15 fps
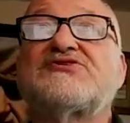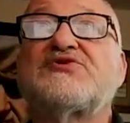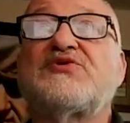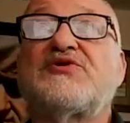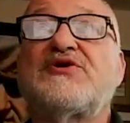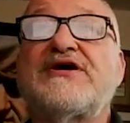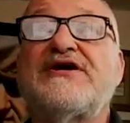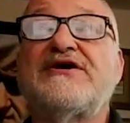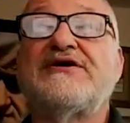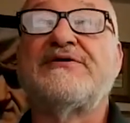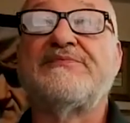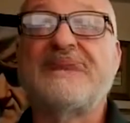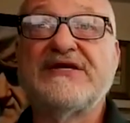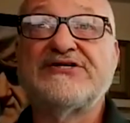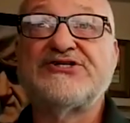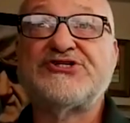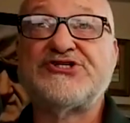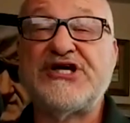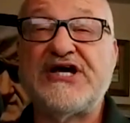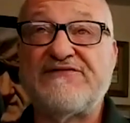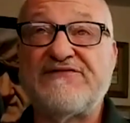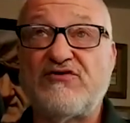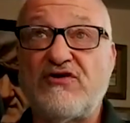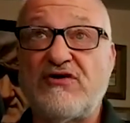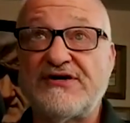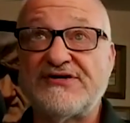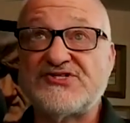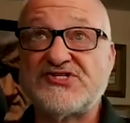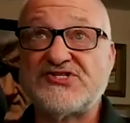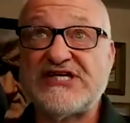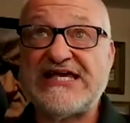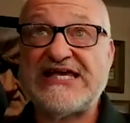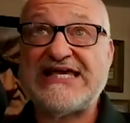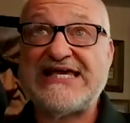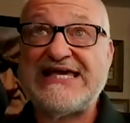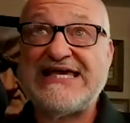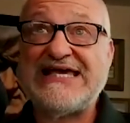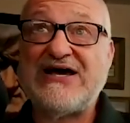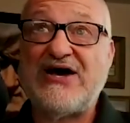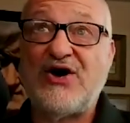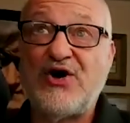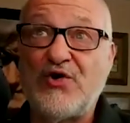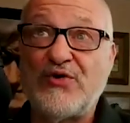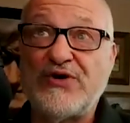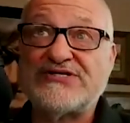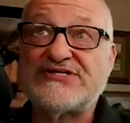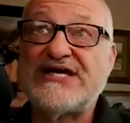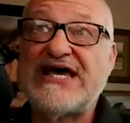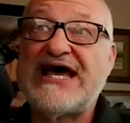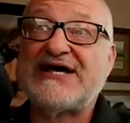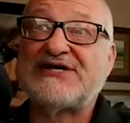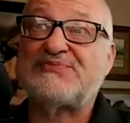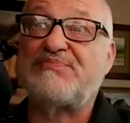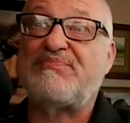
story here. Chevron CEO attacks